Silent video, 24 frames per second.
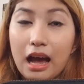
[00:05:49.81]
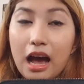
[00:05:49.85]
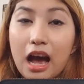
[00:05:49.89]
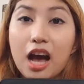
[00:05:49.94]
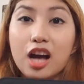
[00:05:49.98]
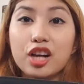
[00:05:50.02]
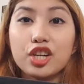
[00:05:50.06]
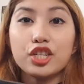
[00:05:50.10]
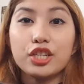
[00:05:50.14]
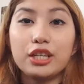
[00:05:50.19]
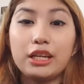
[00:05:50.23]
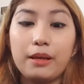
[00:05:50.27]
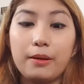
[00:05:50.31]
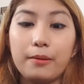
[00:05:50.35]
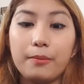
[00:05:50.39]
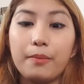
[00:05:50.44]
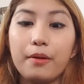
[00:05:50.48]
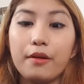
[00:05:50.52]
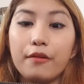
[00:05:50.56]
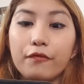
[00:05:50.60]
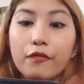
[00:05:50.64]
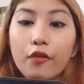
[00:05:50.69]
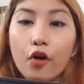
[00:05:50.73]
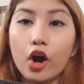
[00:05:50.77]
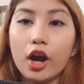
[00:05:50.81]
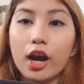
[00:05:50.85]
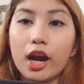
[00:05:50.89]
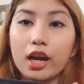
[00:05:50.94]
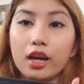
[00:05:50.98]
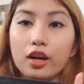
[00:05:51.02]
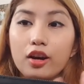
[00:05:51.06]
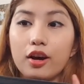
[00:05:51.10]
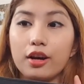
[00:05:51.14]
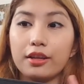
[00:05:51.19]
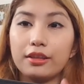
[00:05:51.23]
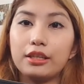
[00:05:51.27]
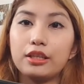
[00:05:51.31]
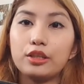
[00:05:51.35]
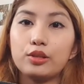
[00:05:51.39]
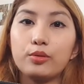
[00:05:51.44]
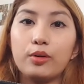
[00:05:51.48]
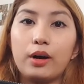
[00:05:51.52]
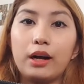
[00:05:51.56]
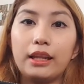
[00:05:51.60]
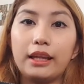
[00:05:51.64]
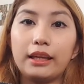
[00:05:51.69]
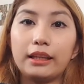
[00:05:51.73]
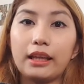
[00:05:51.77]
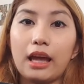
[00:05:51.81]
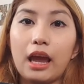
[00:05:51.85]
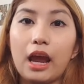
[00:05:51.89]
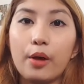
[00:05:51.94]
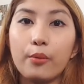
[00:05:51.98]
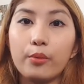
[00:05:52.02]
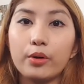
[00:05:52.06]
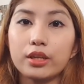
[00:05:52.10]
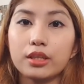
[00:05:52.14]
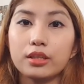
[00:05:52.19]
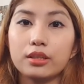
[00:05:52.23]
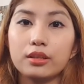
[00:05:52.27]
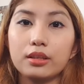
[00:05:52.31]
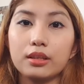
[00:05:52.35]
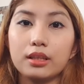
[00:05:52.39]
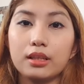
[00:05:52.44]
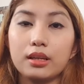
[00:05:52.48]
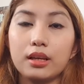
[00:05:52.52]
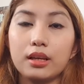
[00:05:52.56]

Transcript: Actually, before I got this wallet, I was